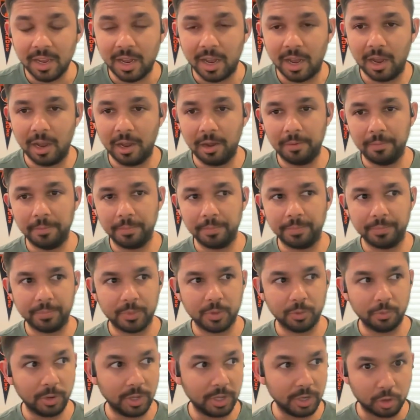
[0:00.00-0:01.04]
Um,
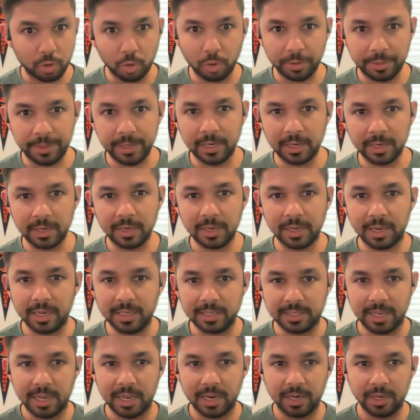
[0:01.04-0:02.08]
the really cool thing is
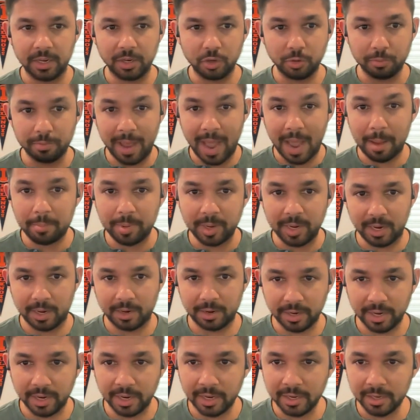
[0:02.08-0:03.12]
that you map an
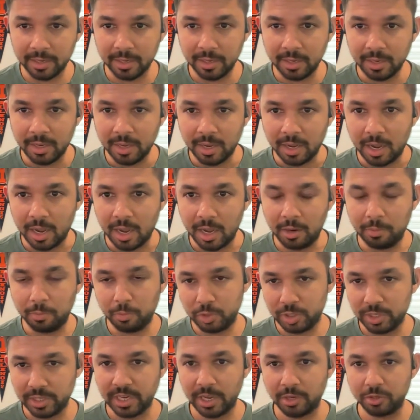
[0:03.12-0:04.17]
area, um,
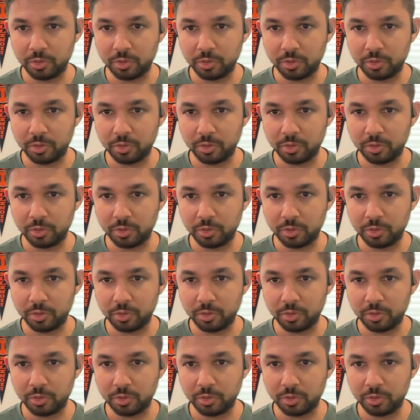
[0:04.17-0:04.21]
which is how